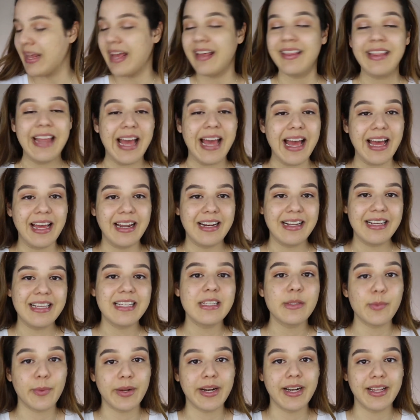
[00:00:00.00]
that
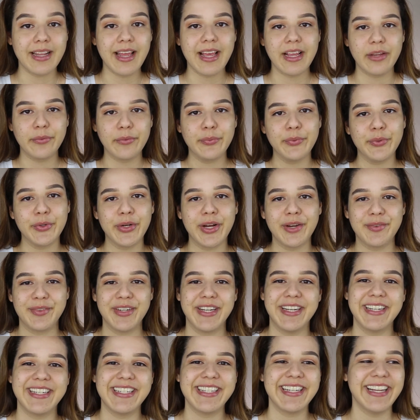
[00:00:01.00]
is what I like, full
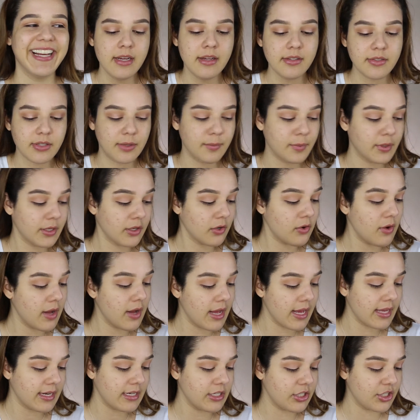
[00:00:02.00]
coverage. So I'm gonna go
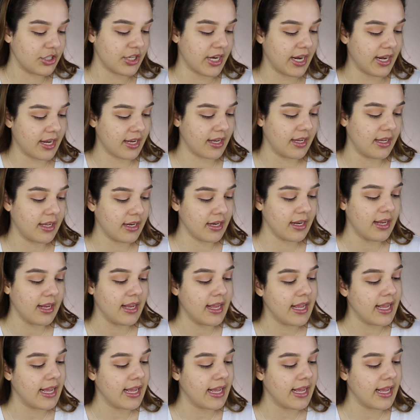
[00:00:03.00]
ahead and shake it.